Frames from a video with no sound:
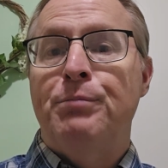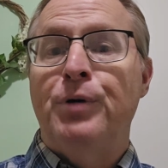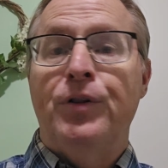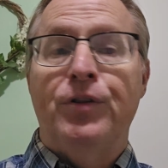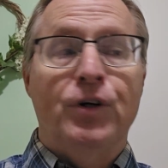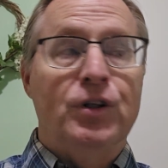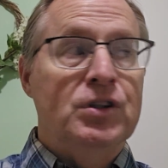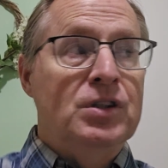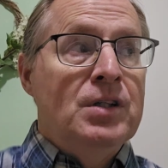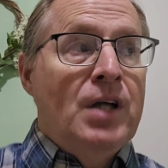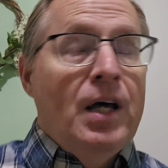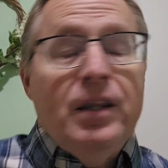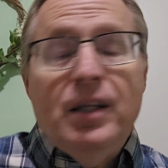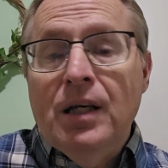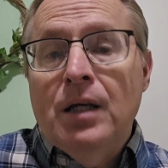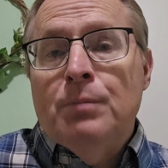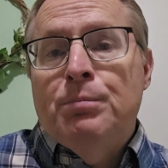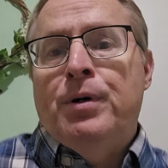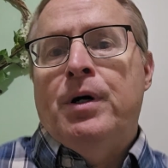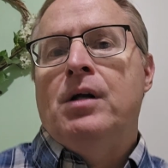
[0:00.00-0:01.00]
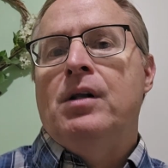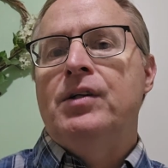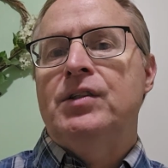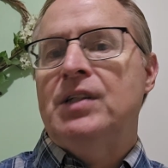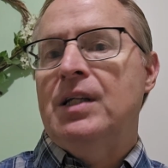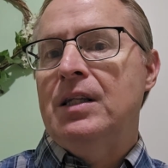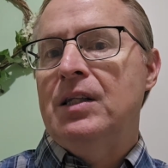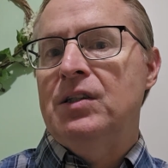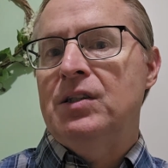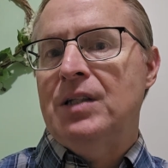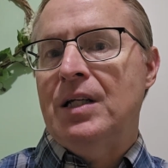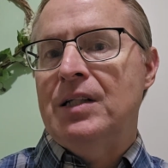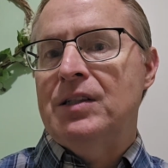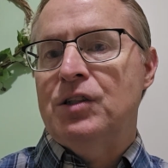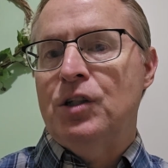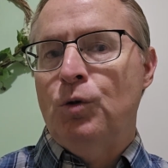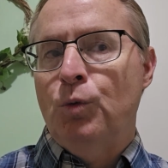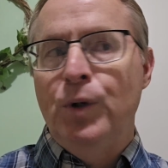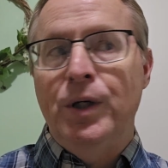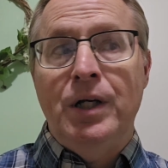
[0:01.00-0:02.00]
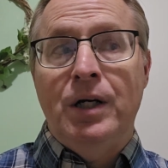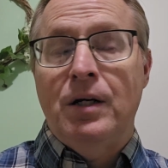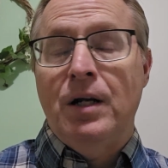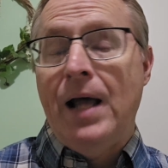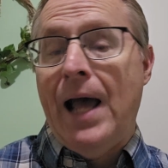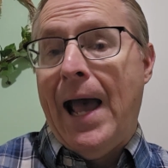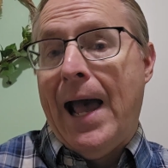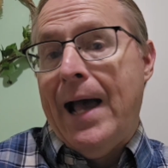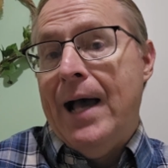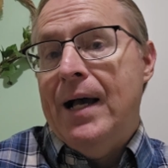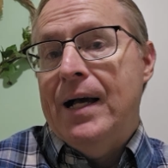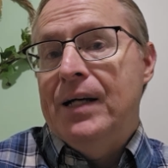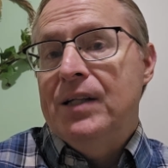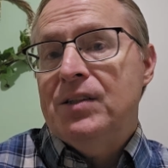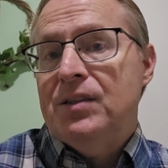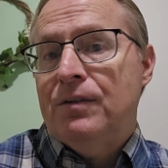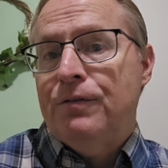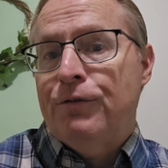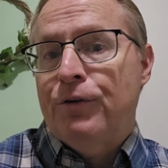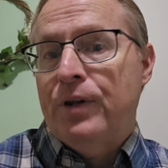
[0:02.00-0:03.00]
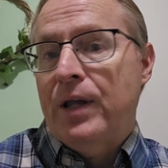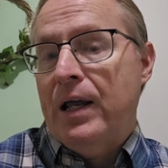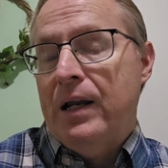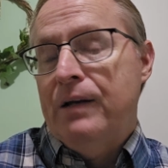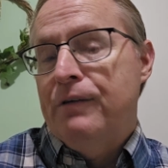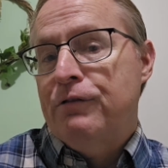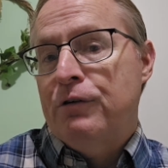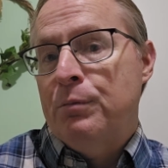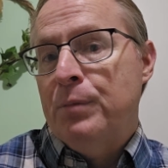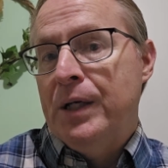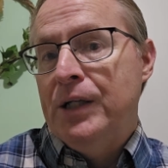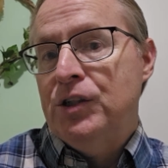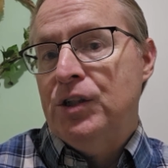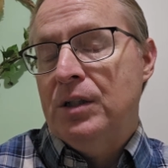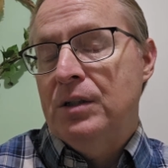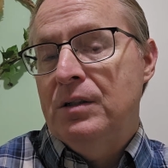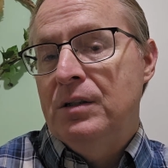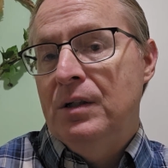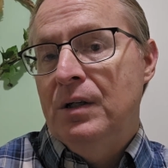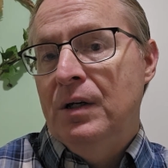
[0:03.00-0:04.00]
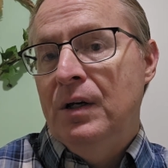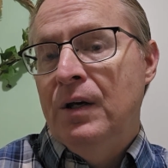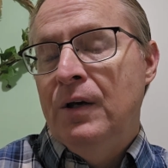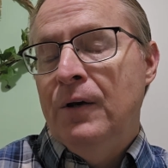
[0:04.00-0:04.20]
But there's nothing in policy that says that we cannot ask for that information.